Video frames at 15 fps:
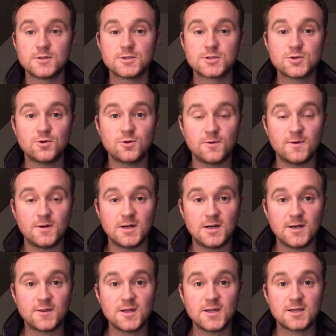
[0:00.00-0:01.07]
So
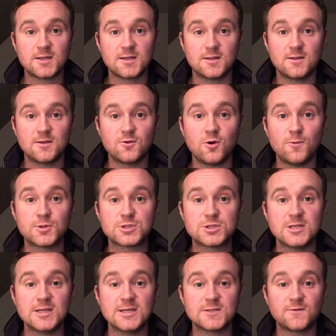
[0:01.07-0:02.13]
I think the
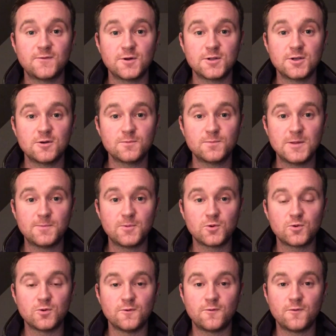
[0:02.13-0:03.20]
opportunities for young people
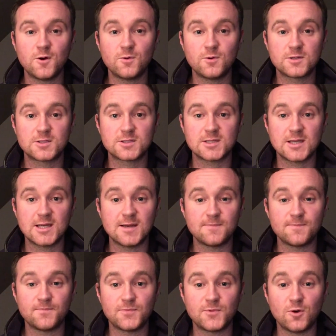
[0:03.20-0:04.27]
going forward,
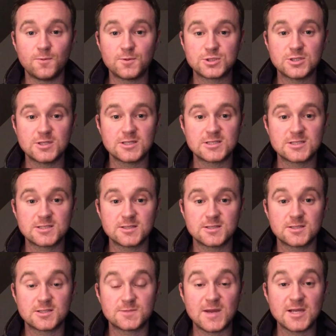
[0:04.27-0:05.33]
the opportunities
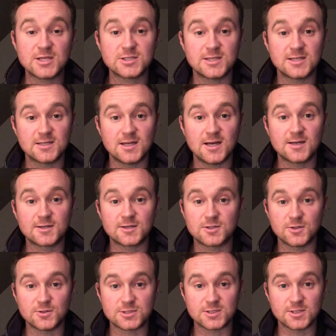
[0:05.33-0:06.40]
especially in
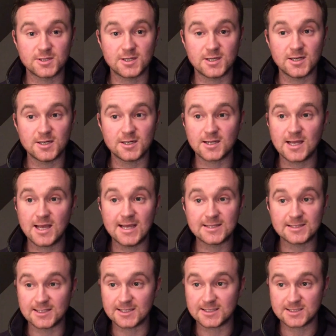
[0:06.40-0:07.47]
agriculture, are
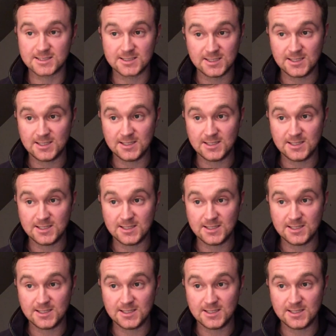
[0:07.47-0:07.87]
endless.